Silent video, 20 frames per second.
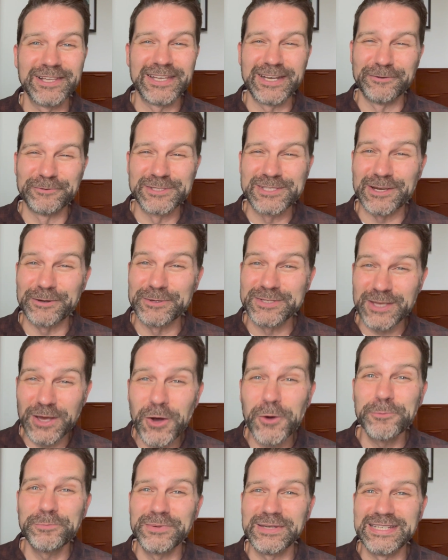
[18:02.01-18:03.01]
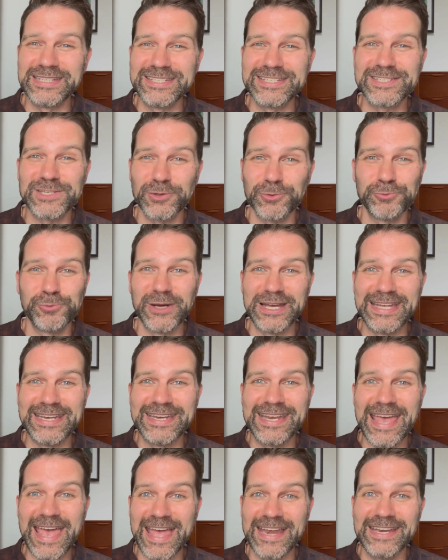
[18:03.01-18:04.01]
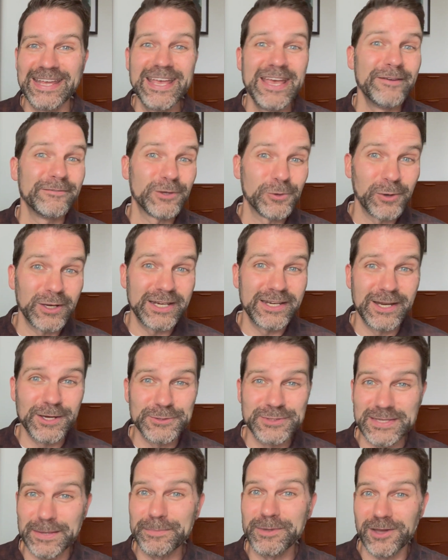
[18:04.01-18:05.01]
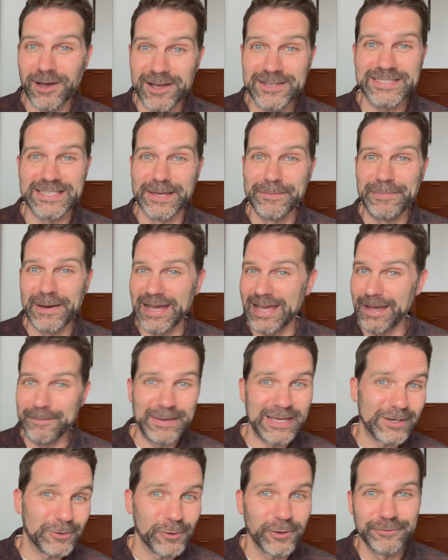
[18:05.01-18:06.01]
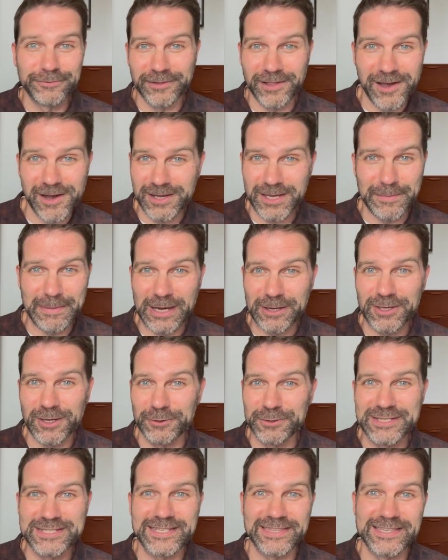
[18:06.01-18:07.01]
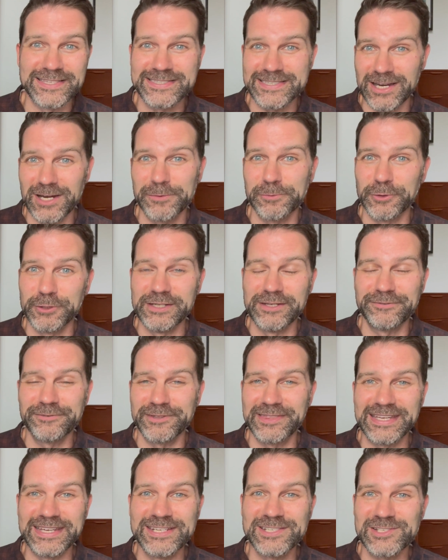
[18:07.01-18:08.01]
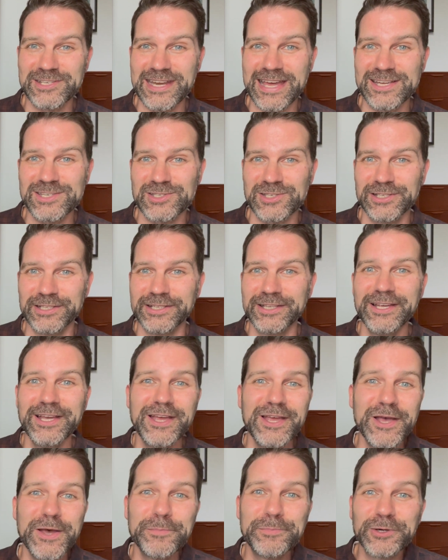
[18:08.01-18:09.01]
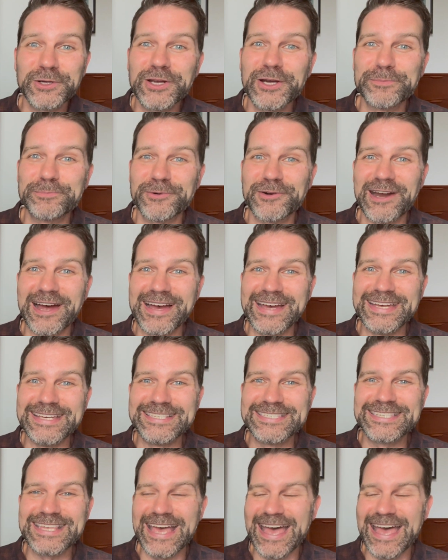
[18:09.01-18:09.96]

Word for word: and which I was hoping to win. And if you want to know some gossip, I, I made a whole vlog about going to the ceremony for the International Booker Prize.